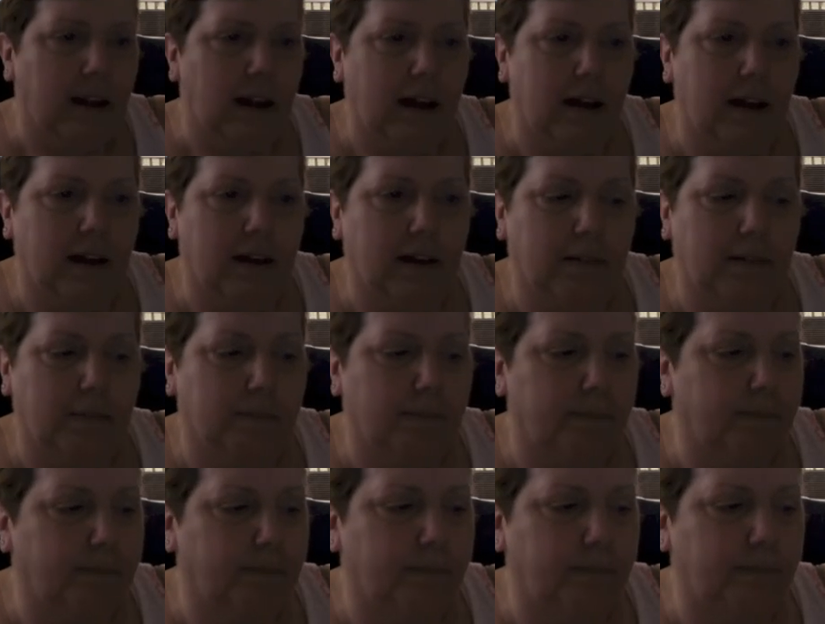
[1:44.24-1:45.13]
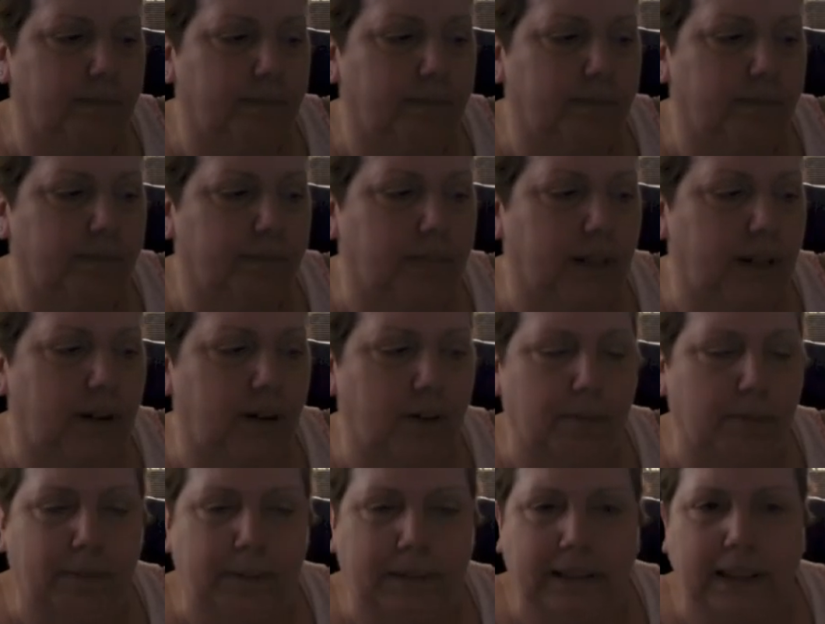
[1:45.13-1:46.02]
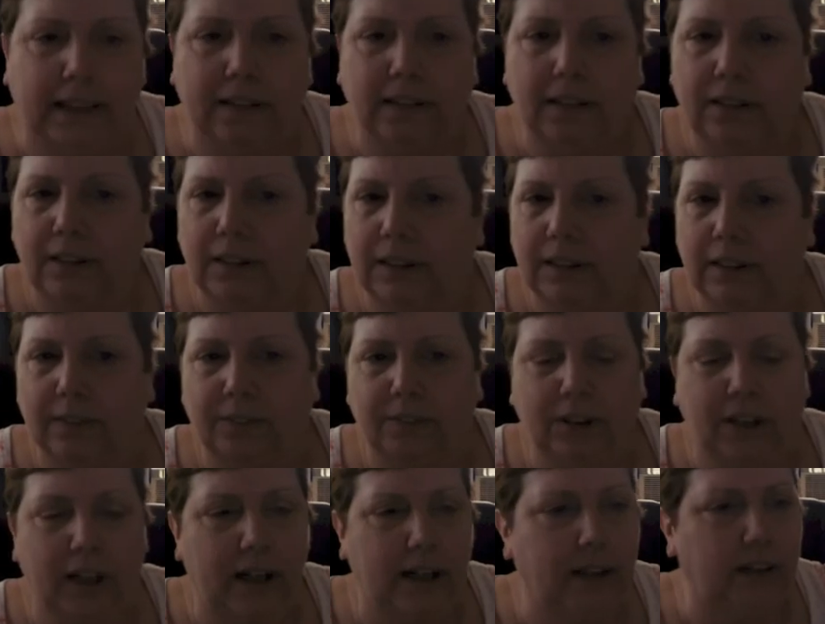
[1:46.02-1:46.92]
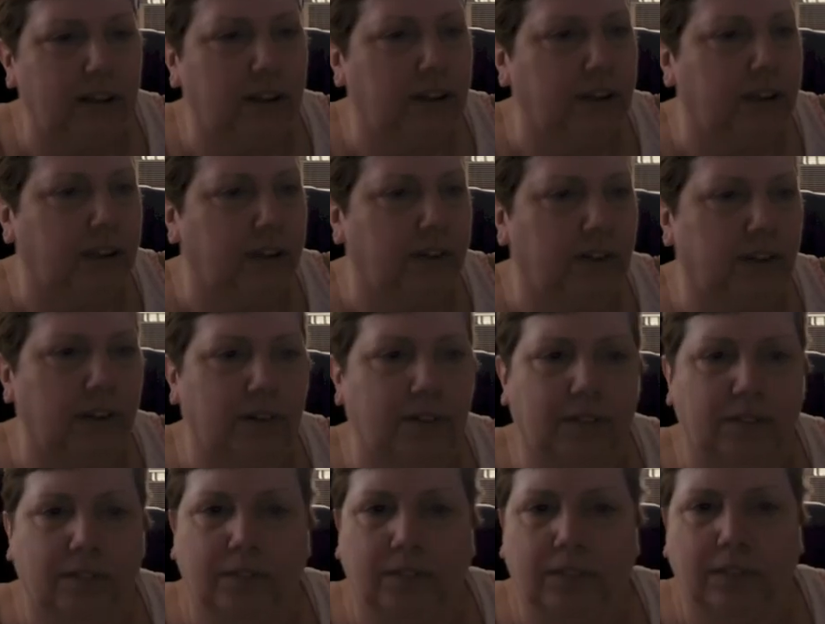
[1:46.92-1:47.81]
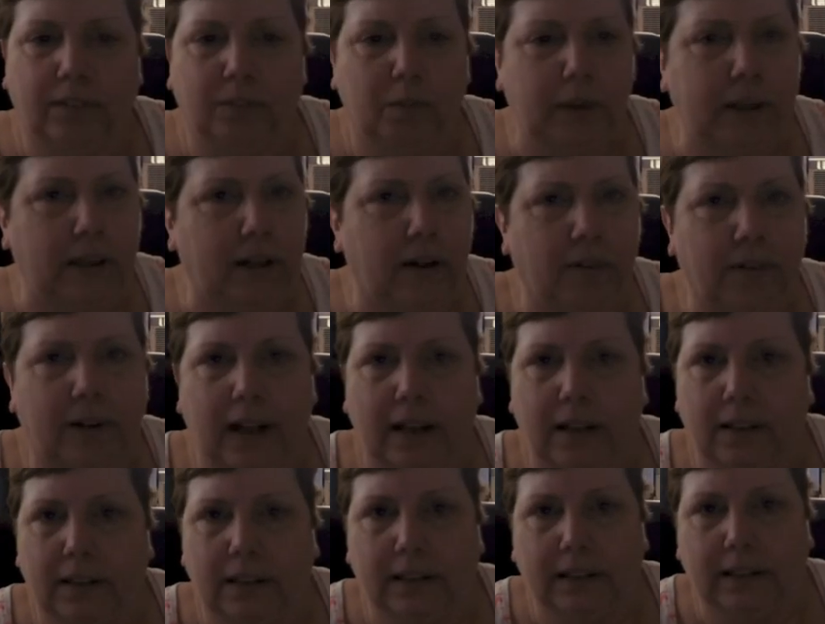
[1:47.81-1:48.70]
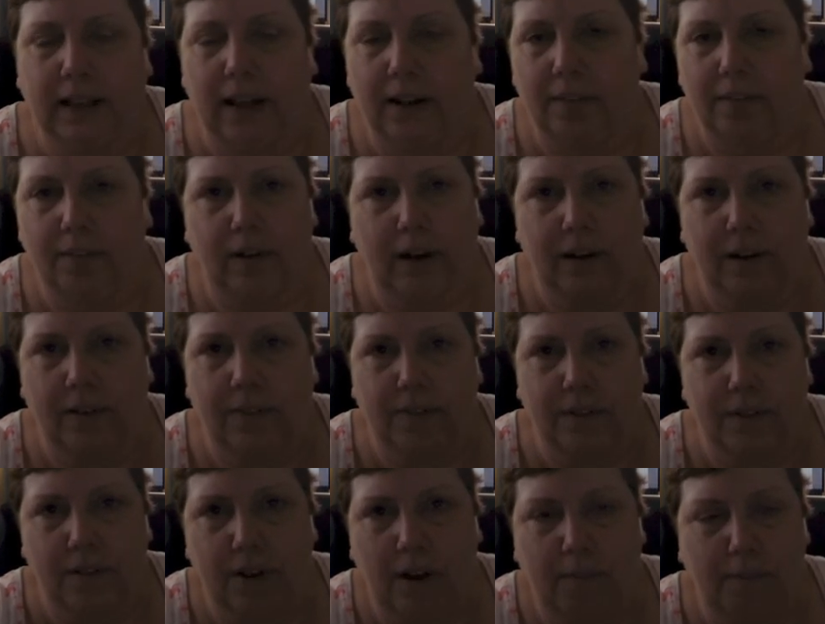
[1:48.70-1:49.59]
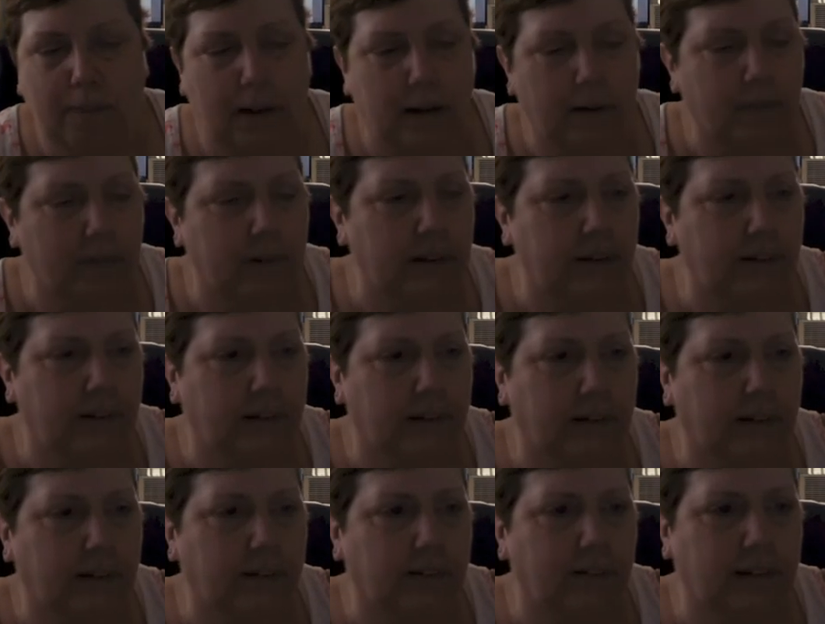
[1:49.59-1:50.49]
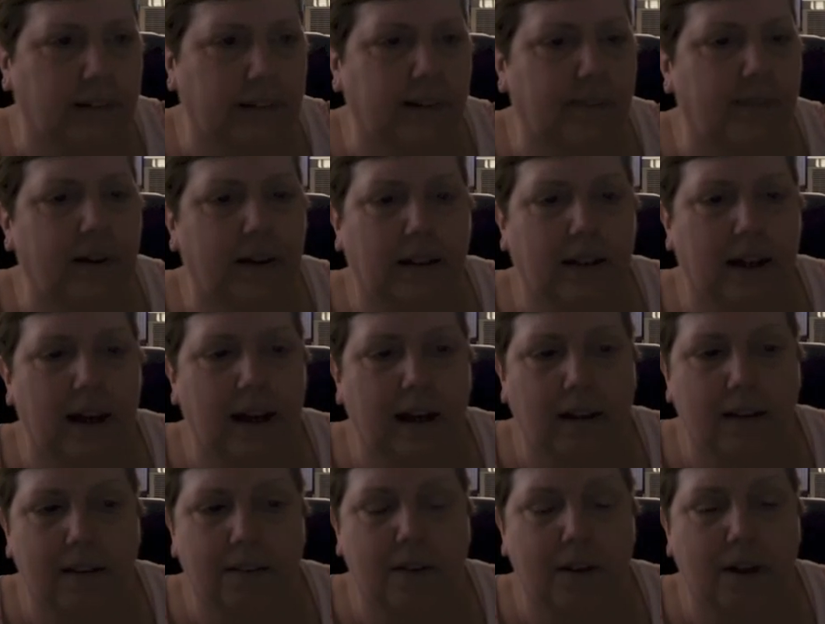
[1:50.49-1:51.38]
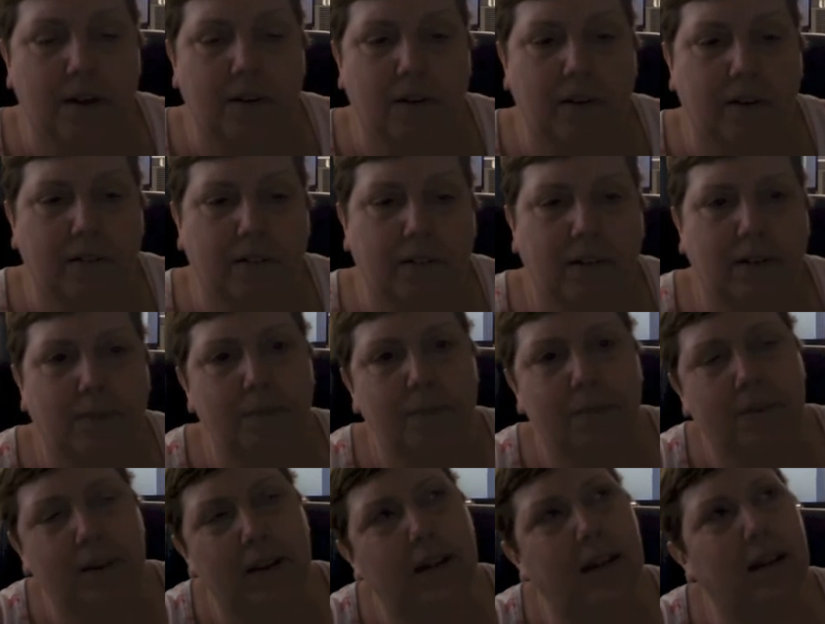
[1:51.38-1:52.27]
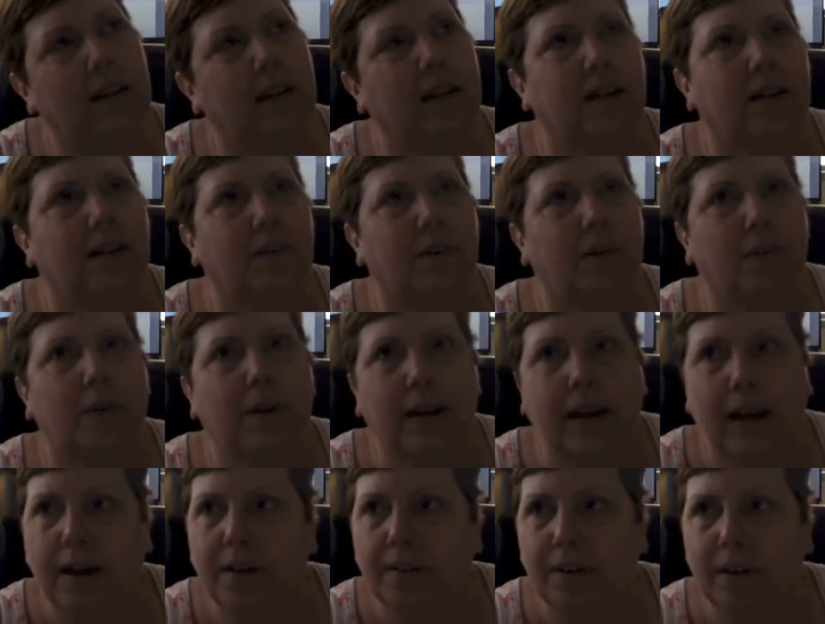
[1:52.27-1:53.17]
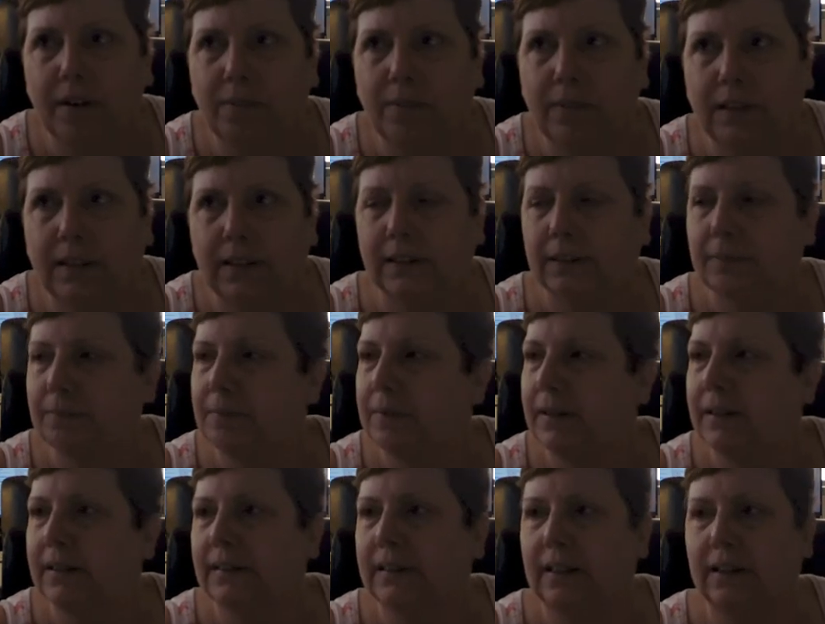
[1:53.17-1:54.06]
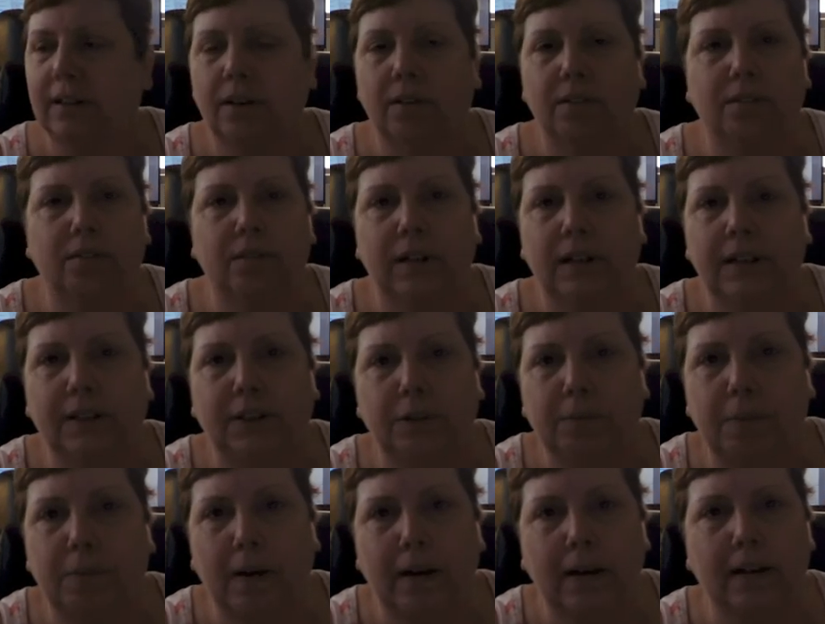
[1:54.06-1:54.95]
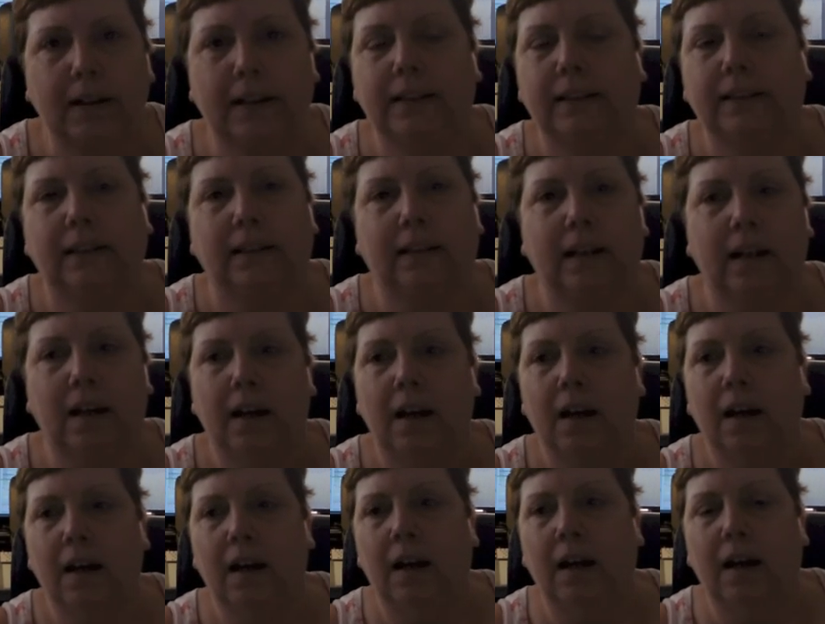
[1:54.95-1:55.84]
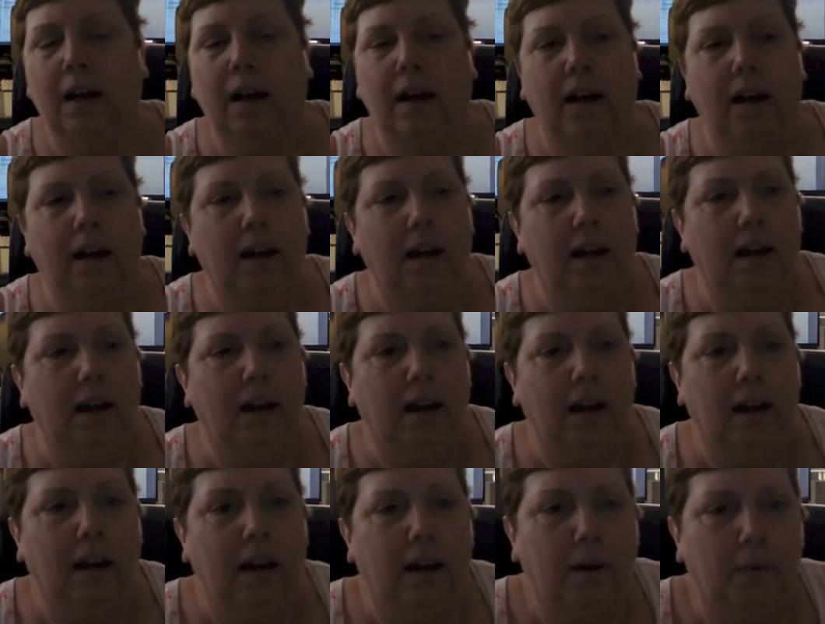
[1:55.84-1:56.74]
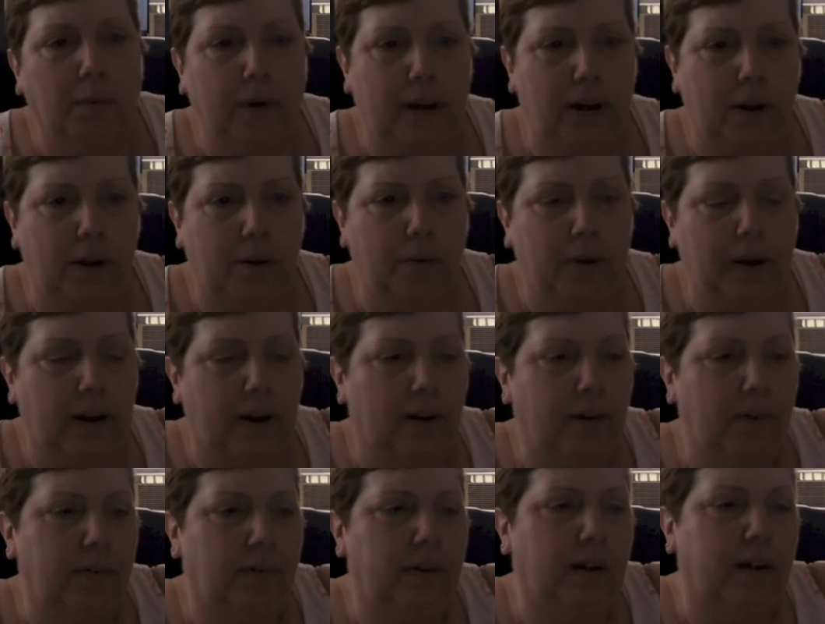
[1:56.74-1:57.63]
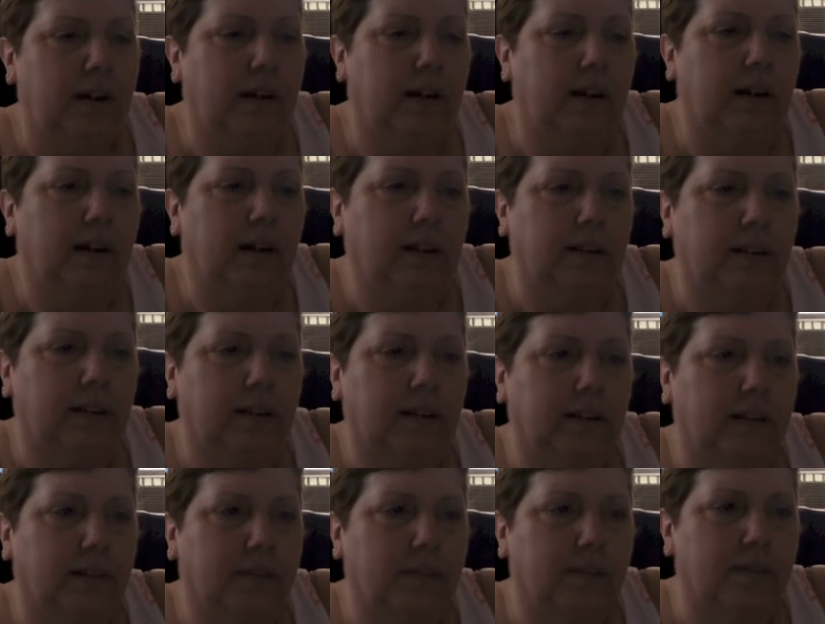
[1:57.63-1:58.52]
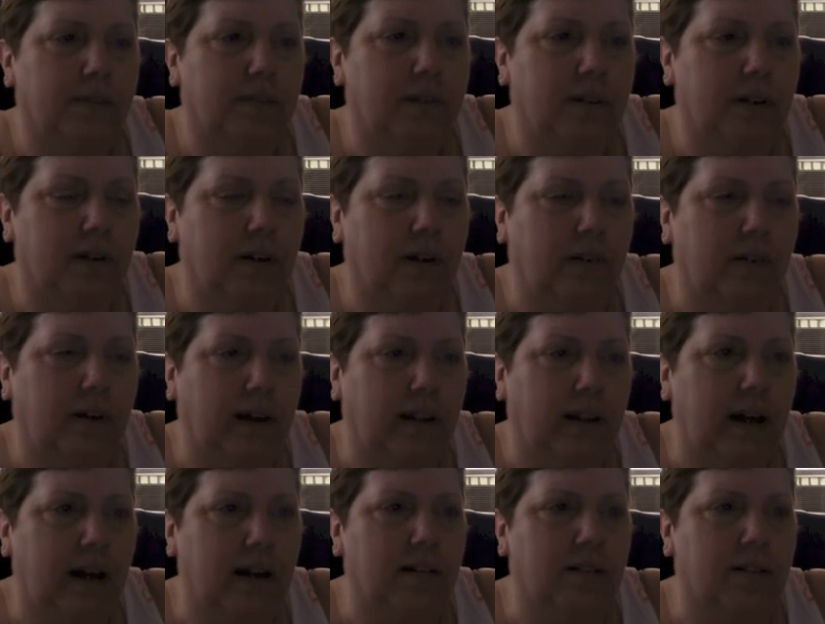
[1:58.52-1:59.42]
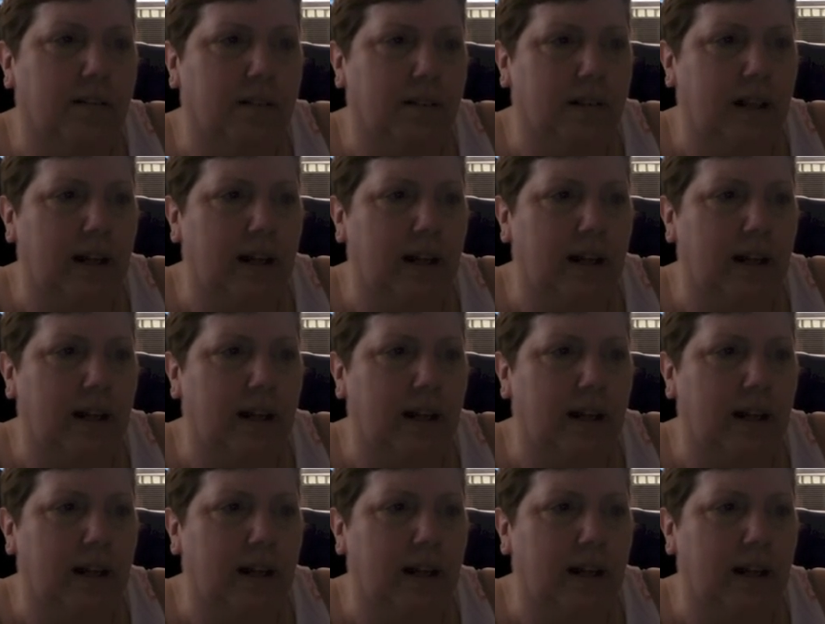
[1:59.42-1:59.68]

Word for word: Um, I know the percentages have changed. You don't, we don't get a discount right off the top like we used to and stuff like that. So I'm sitting there thinking, do I want to carry on with this? Because I don't really do parties. I, we know we don't so anyway that's